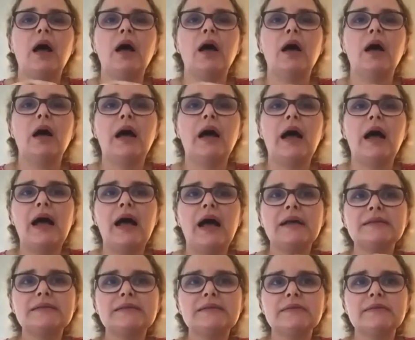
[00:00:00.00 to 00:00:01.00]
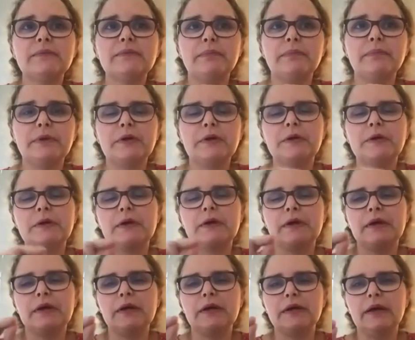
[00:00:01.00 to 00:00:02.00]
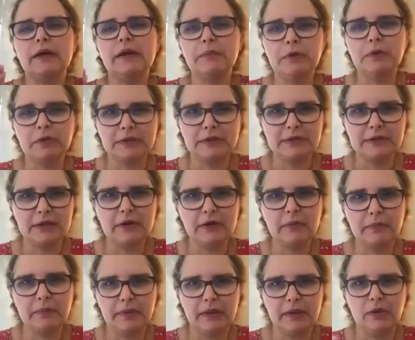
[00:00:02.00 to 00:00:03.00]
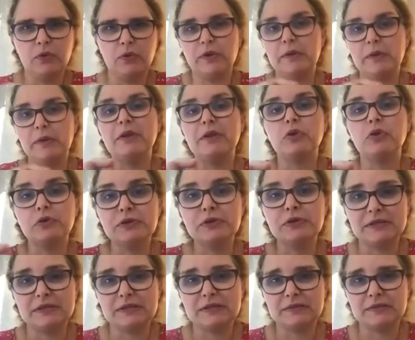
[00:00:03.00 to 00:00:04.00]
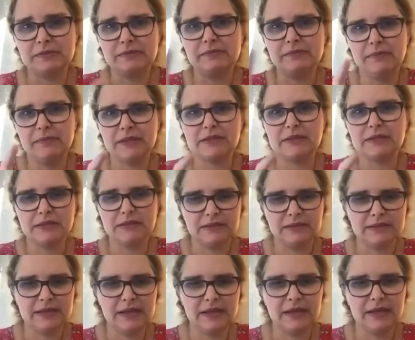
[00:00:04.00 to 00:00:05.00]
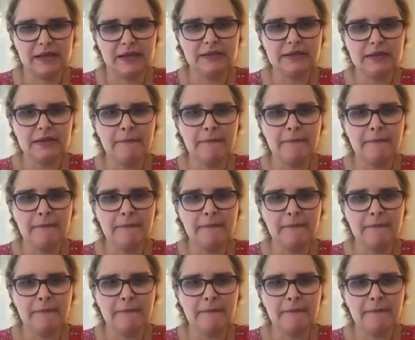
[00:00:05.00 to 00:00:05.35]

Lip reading: As per hypnotherapy or hypnosis, better said,